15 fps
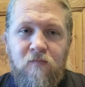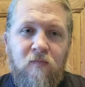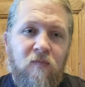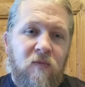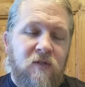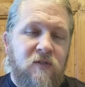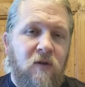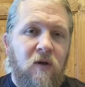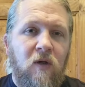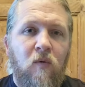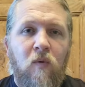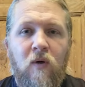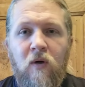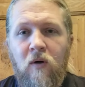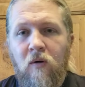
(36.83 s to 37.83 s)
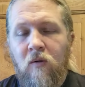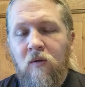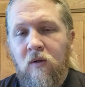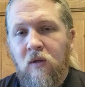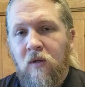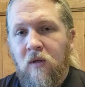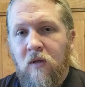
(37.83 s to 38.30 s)
steering wheel,
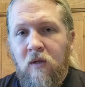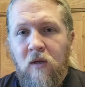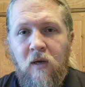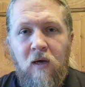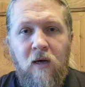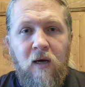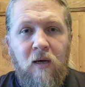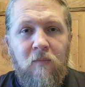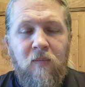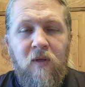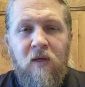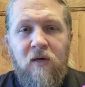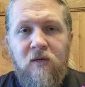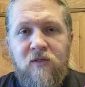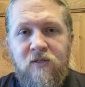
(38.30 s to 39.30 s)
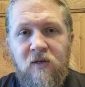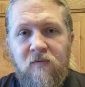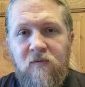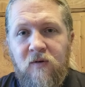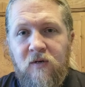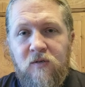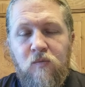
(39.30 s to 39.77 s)
gear
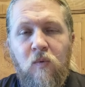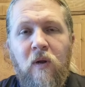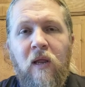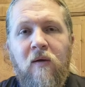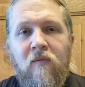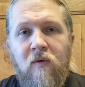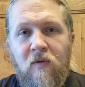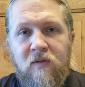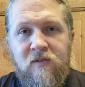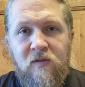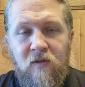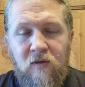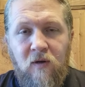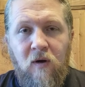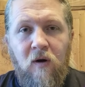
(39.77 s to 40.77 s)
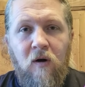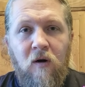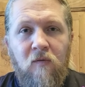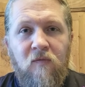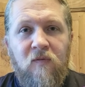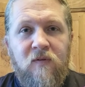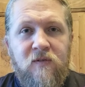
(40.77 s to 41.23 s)
shifters, whatever that's in the car.
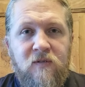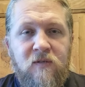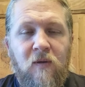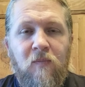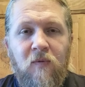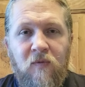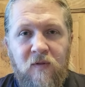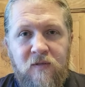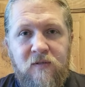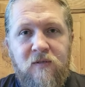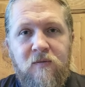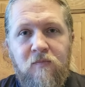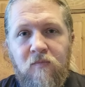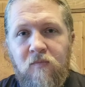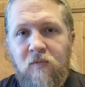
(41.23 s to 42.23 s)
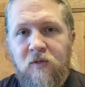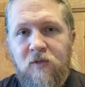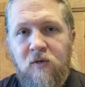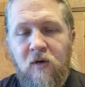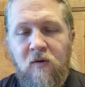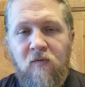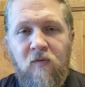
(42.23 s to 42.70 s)
If it's something that's
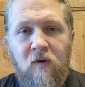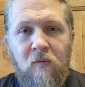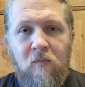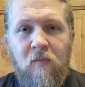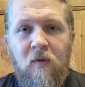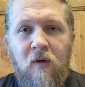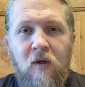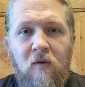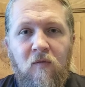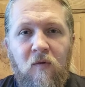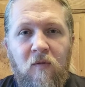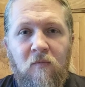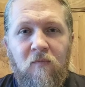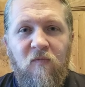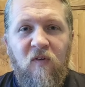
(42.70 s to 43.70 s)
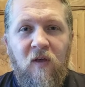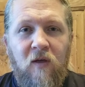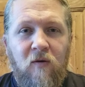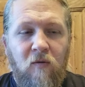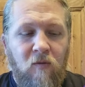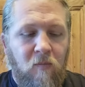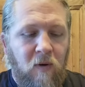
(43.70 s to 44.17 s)
protruding from the
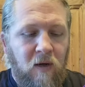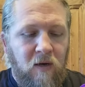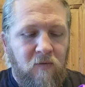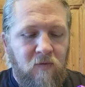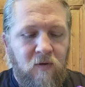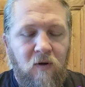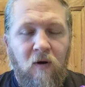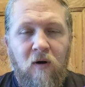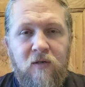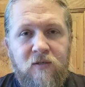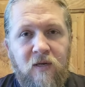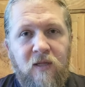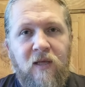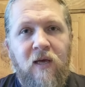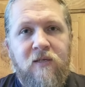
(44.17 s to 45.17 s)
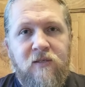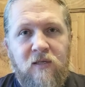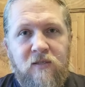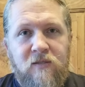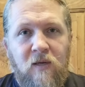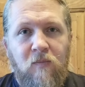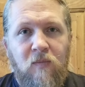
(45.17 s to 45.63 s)
vehicle, the body of the car, it's going to catch on
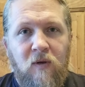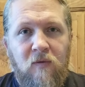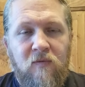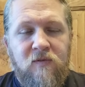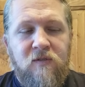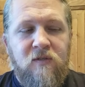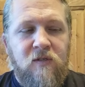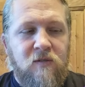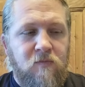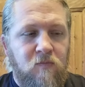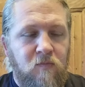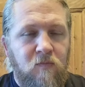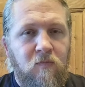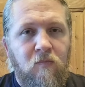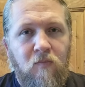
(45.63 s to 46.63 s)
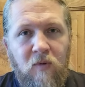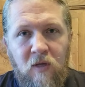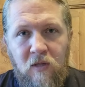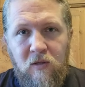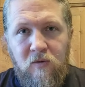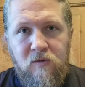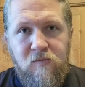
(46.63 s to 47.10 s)
something if it's just this big
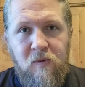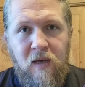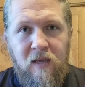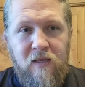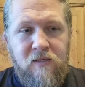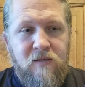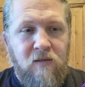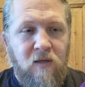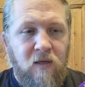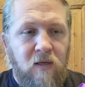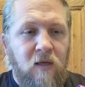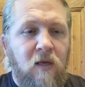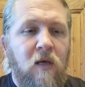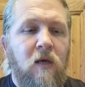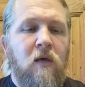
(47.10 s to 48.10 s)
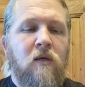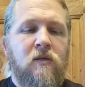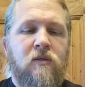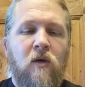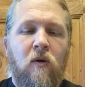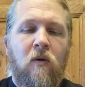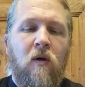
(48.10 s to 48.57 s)
loose baggy sling.
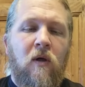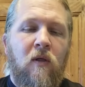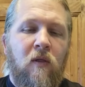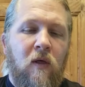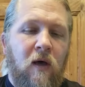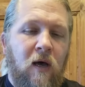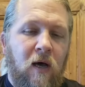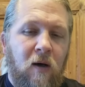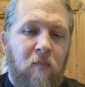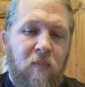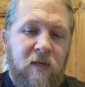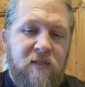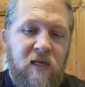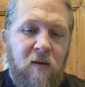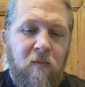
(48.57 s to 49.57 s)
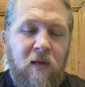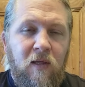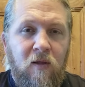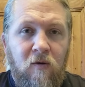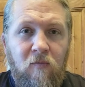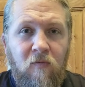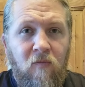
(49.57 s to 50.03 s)
So Basecamp
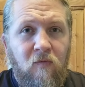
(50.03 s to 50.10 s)
Kilo